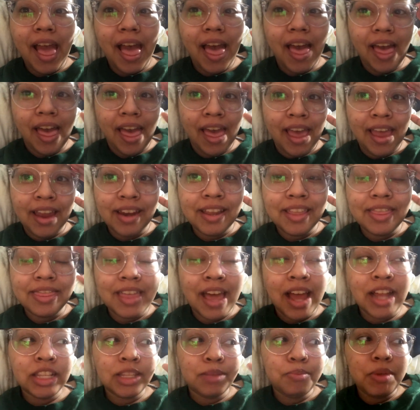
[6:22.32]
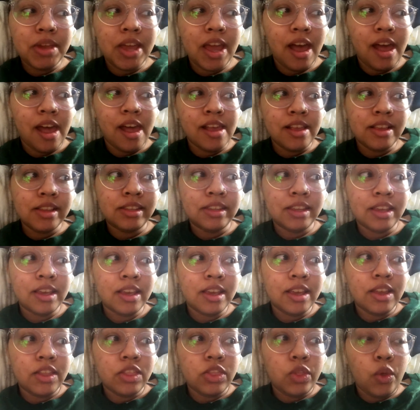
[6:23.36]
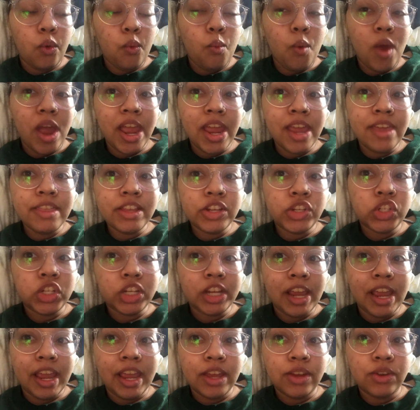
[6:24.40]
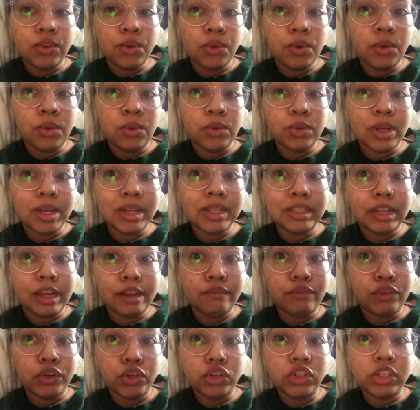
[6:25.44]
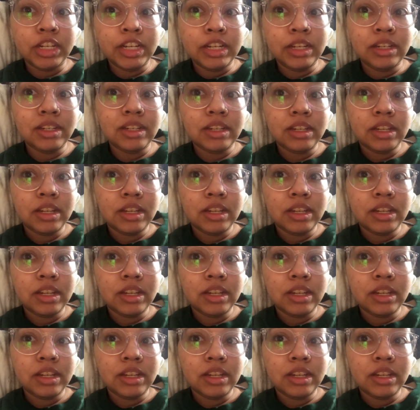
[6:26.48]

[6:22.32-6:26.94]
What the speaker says: And that's because the way that she handled Divergent